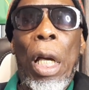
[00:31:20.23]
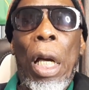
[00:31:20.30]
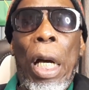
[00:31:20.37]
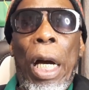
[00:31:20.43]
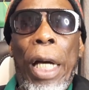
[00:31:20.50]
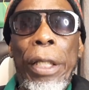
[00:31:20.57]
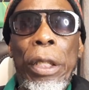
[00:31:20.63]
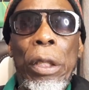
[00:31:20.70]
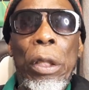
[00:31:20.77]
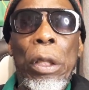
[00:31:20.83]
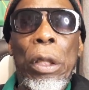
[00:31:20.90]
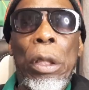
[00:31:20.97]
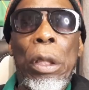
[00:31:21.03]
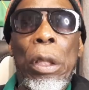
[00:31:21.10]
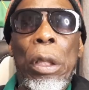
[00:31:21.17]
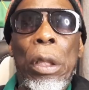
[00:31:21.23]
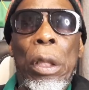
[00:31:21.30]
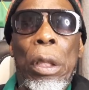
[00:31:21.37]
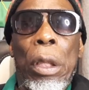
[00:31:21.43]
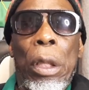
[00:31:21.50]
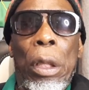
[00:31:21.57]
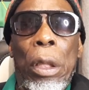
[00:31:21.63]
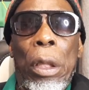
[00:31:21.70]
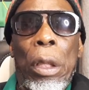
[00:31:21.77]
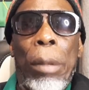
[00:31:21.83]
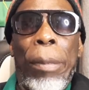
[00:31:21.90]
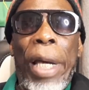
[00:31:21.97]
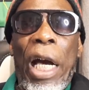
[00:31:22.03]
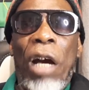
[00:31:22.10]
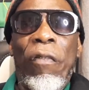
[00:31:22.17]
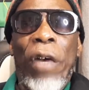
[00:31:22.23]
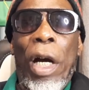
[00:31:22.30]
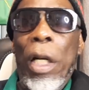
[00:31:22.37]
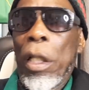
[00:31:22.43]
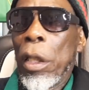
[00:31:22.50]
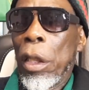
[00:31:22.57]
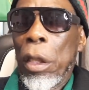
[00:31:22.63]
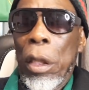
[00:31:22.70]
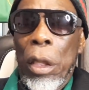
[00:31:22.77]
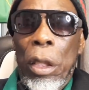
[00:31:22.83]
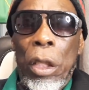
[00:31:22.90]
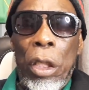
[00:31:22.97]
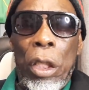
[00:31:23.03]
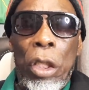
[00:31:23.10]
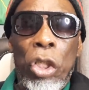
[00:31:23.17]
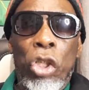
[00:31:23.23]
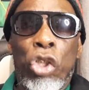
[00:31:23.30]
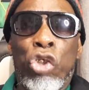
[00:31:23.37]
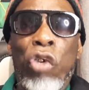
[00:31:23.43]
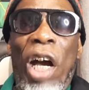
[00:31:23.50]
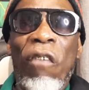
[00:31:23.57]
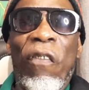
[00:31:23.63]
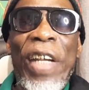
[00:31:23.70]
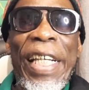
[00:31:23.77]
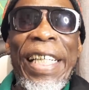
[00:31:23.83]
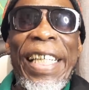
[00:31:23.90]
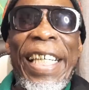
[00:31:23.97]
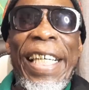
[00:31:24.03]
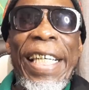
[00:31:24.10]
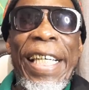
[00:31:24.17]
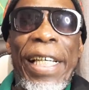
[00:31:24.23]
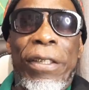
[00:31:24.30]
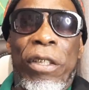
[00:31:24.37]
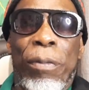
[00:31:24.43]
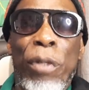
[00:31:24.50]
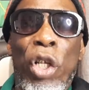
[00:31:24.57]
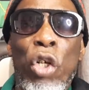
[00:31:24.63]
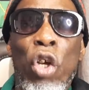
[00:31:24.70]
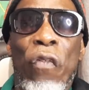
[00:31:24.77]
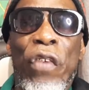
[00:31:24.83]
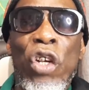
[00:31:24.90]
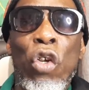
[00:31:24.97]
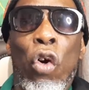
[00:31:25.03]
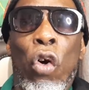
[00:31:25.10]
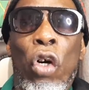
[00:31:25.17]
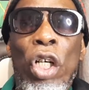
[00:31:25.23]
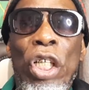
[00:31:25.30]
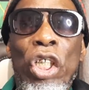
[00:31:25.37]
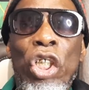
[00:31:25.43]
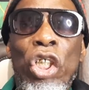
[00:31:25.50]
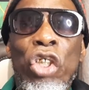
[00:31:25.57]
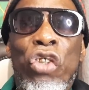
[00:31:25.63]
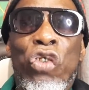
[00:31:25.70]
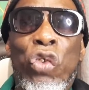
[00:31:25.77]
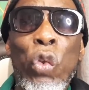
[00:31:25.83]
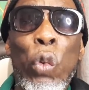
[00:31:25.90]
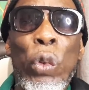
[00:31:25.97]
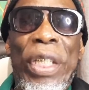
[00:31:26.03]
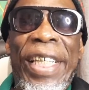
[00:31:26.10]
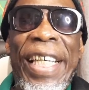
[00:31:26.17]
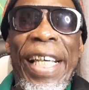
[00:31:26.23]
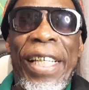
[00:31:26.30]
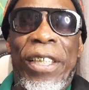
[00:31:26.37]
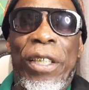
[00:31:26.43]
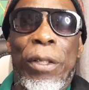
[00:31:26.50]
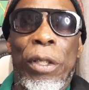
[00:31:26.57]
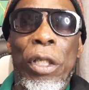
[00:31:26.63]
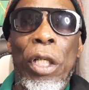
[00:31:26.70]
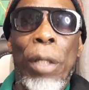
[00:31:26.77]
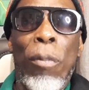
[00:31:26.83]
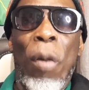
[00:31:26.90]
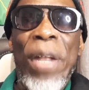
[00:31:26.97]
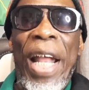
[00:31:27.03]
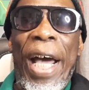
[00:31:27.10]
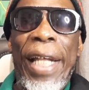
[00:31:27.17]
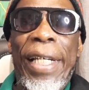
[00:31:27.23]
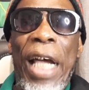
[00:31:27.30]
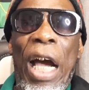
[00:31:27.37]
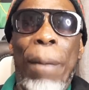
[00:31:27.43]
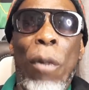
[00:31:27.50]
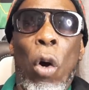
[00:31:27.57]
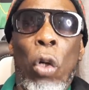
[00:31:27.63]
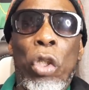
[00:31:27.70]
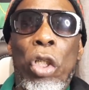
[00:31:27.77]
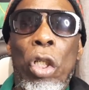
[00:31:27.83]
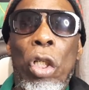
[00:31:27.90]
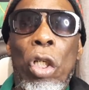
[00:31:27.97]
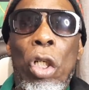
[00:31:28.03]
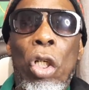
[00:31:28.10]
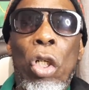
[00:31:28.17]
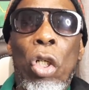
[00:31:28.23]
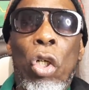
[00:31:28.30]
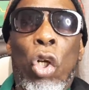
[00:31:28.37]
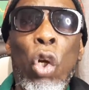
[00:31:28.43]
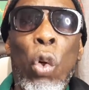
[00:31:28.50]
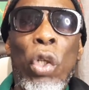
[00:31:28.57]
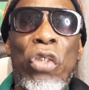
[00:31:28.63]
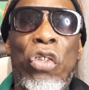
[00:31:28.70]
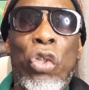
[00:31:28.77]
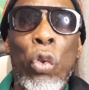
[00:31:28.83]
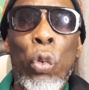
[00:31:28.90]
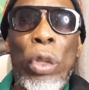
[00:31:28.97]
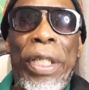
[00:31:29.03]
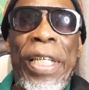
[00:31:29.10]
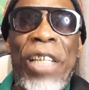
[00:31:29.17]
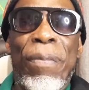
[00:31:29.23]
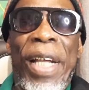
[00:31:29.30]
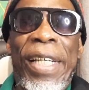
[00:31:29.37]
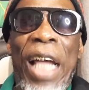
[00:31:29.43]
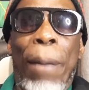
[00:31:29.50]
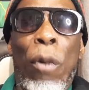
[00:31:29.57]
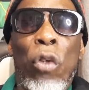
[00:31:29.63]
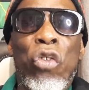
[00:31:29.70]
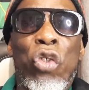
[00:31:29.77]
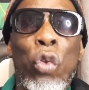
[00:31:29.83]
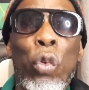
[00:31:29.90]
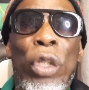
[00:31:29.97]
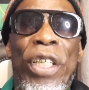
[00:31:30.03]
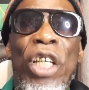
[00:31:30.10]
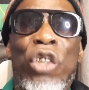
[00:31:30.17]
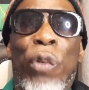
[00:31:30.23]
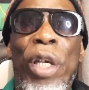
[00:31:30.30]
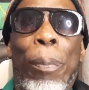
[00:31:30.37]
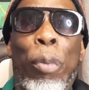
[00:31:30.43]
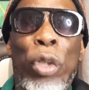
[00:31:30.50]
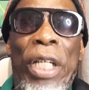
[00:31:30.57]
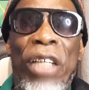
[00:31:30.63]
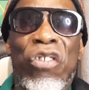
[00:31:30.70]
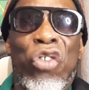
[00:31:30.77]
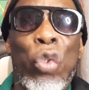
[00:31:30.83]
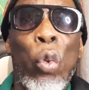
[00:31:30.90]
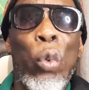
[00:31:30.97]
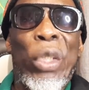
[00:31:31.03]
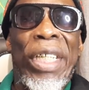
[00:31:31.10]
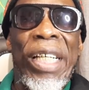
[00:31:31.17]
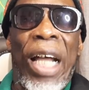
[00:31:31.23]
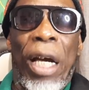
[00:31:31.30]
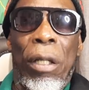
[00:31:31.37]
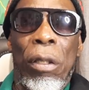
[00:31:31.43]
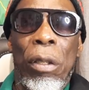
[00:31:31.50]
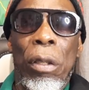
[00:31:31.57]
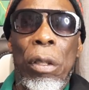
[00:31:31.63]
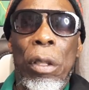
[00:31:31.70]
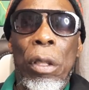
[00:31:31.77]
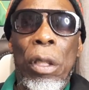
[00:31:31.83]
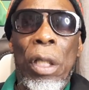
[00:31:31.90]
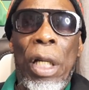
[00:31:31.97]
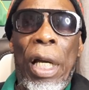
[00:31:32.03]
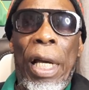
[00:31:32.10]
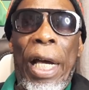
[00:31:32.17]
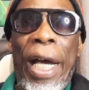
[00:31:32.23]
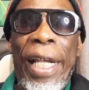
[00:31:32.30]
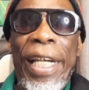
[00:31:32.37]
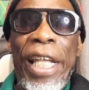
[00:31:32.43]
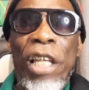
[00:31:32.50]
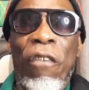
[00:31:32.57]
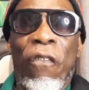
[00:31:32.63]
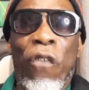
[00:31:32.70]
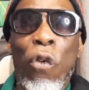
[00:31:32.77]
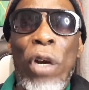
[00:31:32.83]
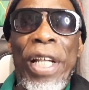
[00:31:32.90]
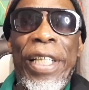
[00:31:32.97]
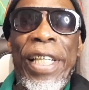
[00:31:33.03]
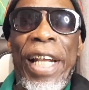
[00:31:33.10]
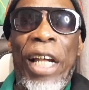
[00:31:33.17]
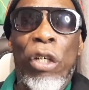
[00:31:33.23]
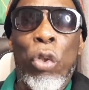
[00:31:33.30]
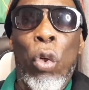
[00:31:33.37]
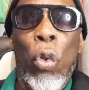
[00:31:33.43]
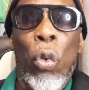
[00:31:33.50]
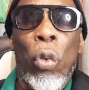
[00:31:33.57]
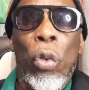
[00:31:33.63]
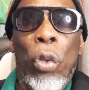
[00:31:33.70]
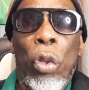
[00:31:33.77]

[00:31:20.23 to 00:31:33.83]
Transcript: And I have a traveling case. I don't know if you know. Suitcase. But I don't talk about closed suitcase. I talk about suitcase where you put a suit in it. And then you fold it in a two.